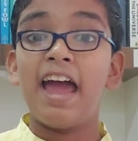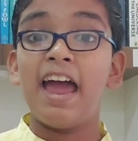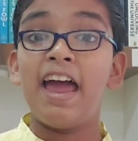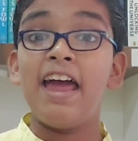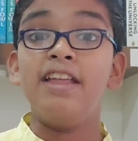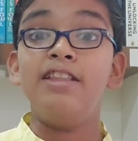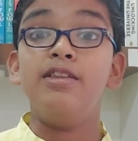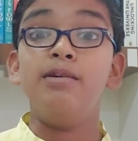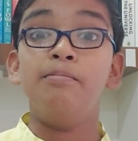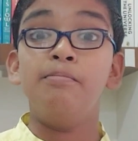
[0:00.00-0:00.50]

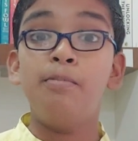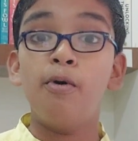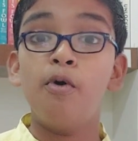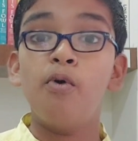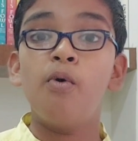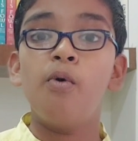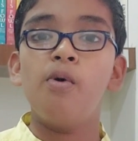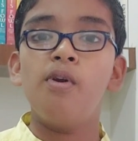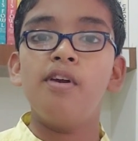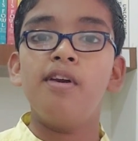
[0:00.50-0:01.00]
and the
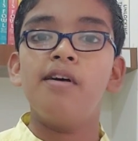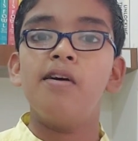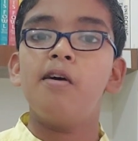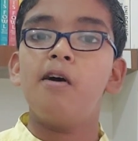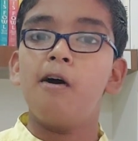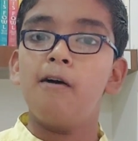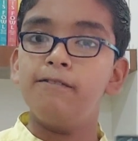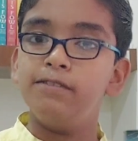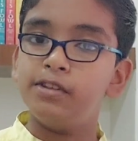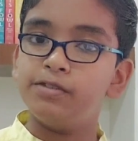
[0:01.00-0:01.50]
bone
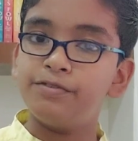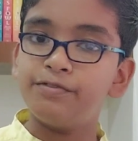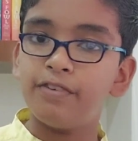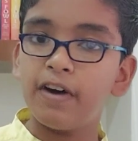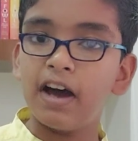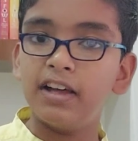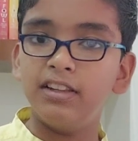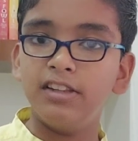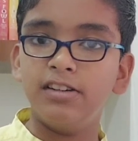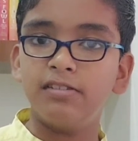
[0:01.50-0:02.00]
of the
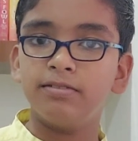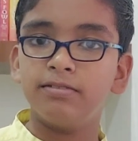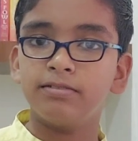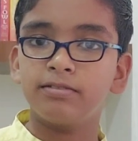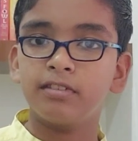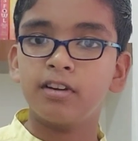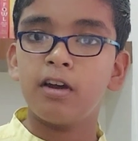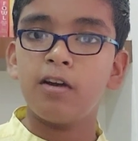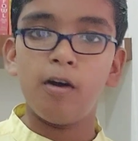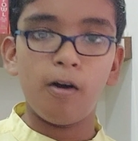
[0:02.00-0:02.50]
father
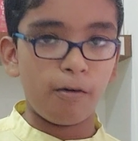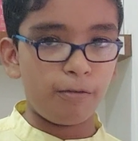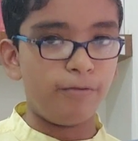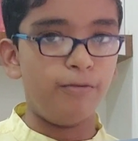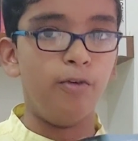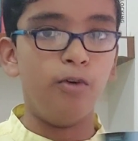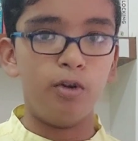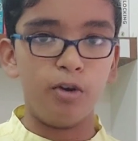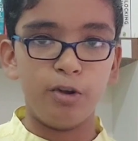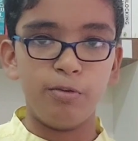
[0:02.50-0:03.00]
of
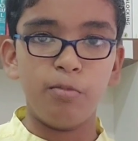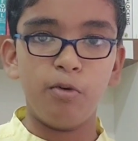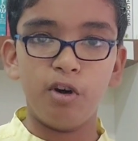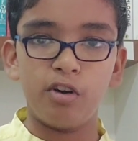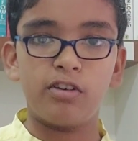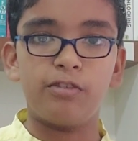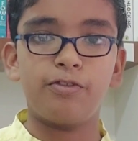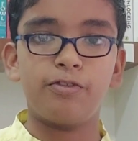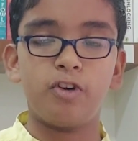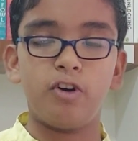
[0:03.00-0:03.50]

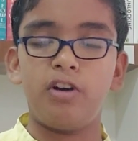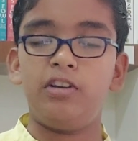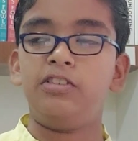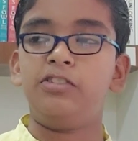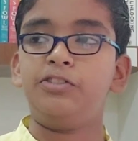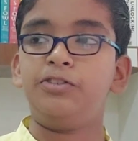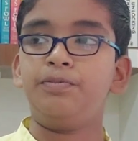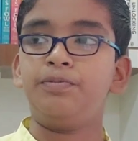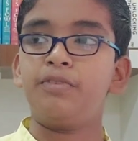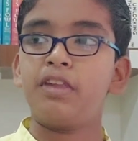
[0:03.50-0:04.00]
Voldemort, of
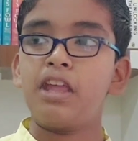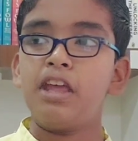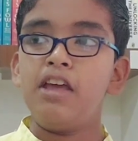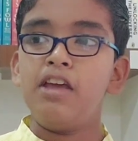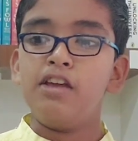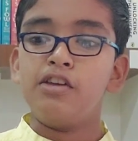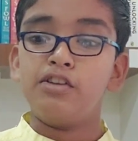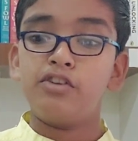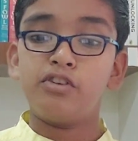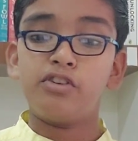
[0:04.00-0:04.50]
course.
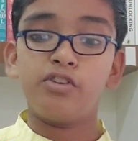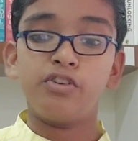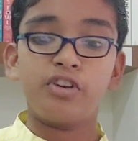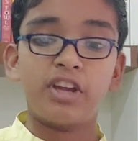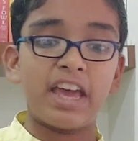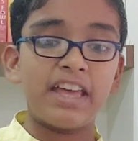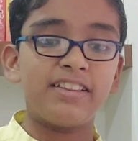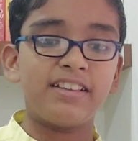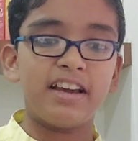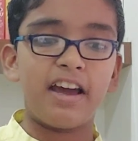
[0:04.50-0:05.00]
So
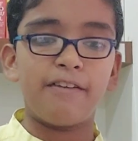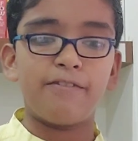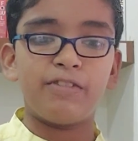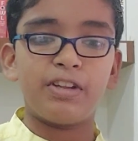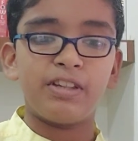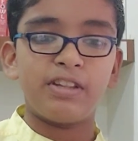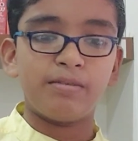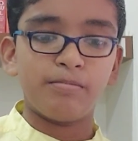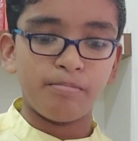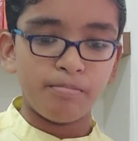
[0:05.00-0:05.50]
together,
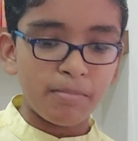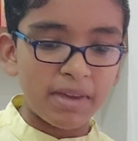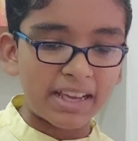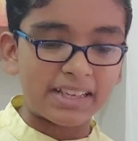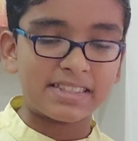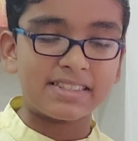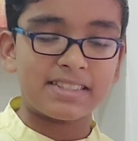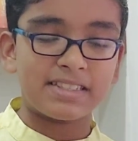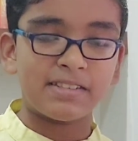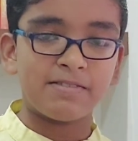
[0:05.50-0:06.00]
after
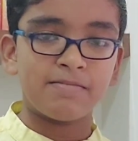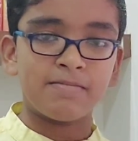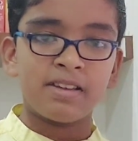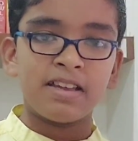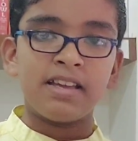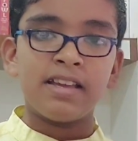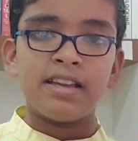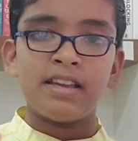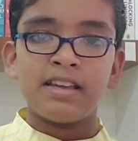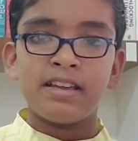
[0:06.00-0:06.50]
mixed,
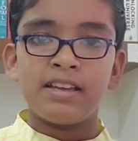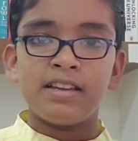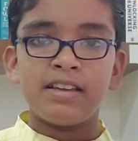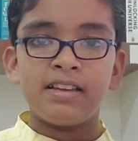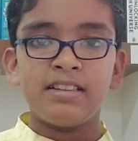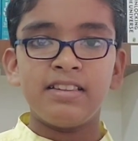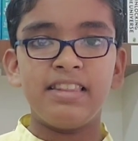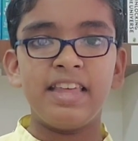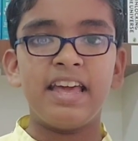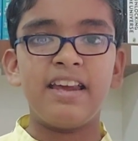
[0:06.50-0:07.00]

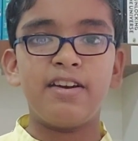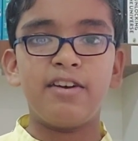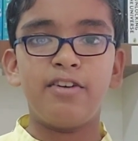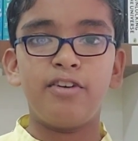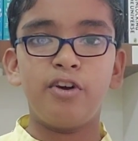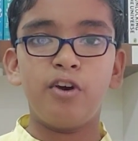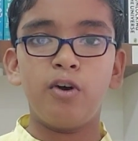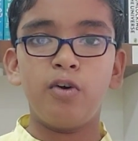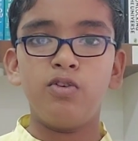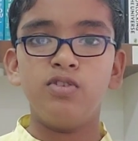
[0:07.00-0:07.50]
then
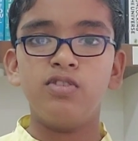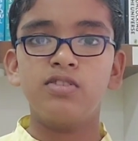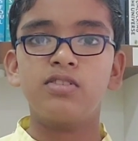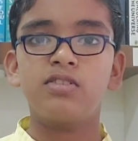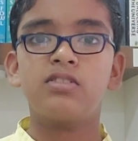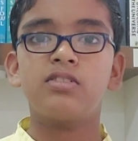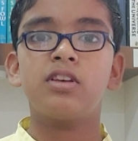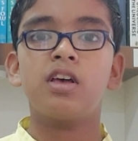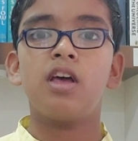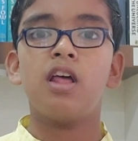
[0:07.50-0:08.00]

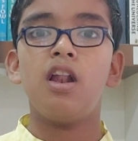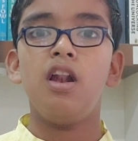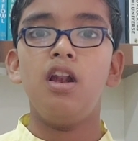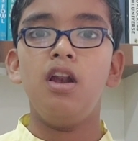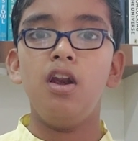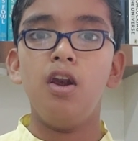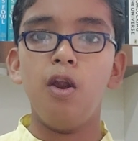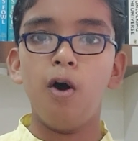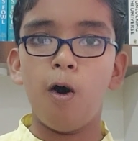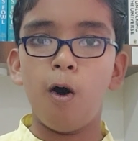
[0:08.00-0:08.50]
rose
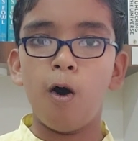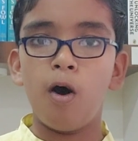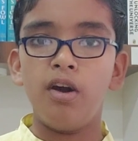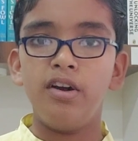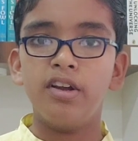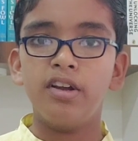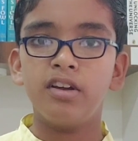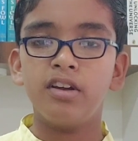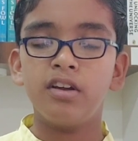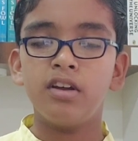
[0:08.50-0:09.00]

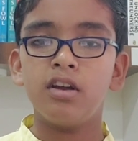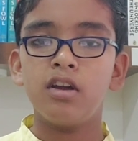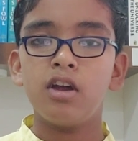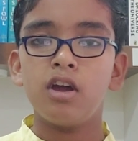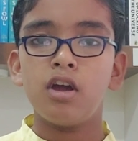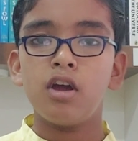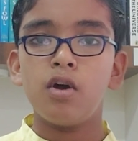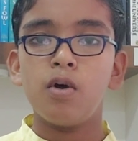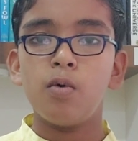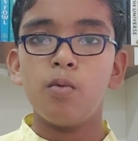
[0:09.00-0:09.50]
Lord
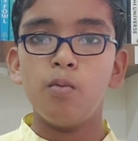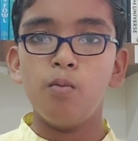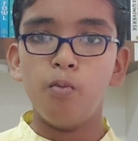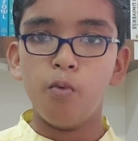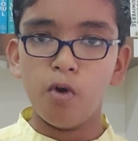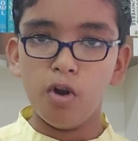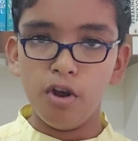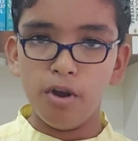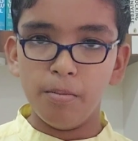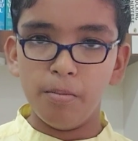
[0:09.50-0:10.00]

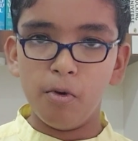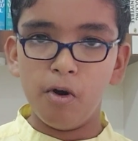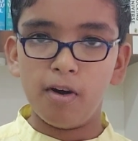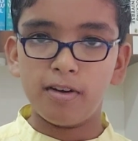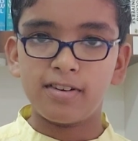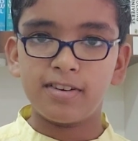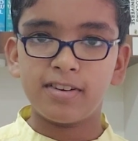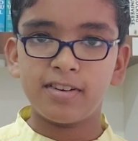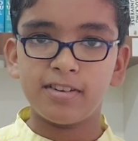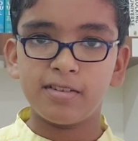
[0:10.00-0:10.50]

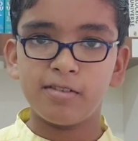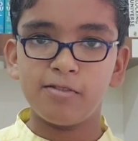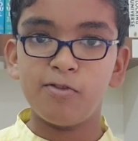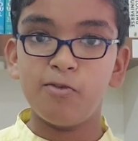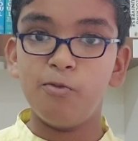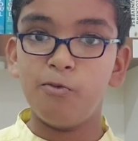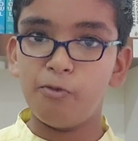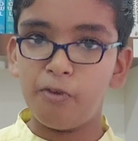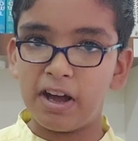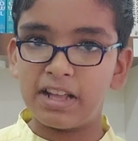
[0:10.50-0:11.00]
Voldemort,
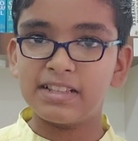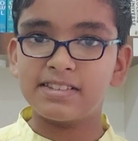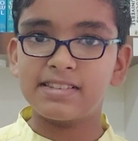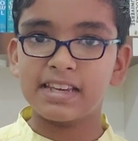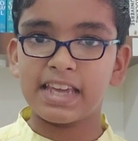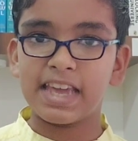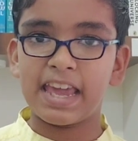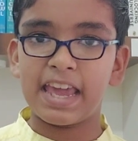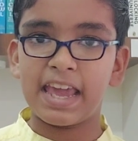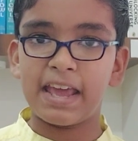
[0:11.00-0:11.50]

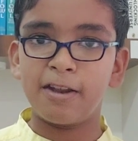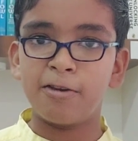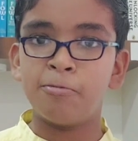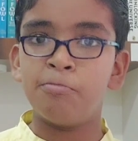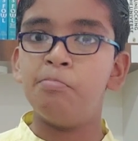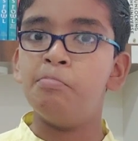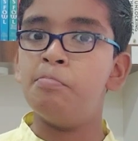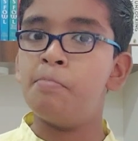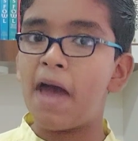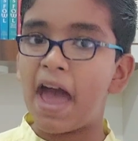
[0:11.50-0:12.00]
once
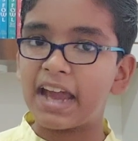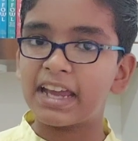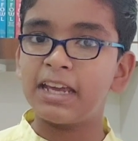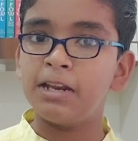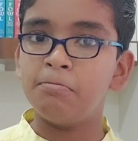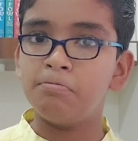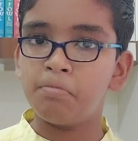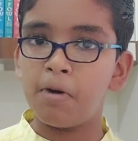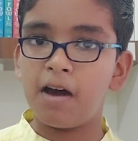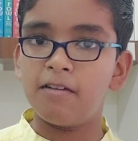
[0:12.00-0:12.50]
again back
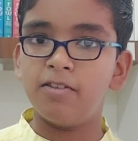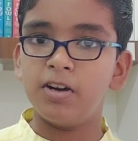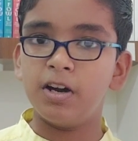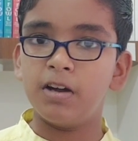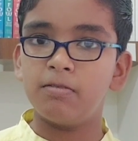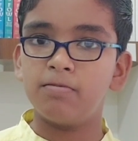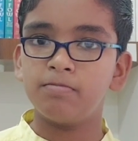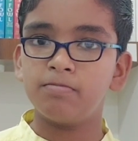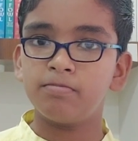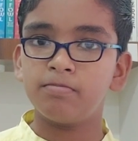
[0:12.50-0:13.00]
in
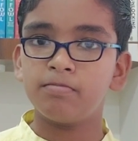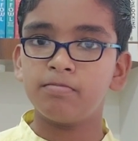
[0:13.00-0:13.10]
power.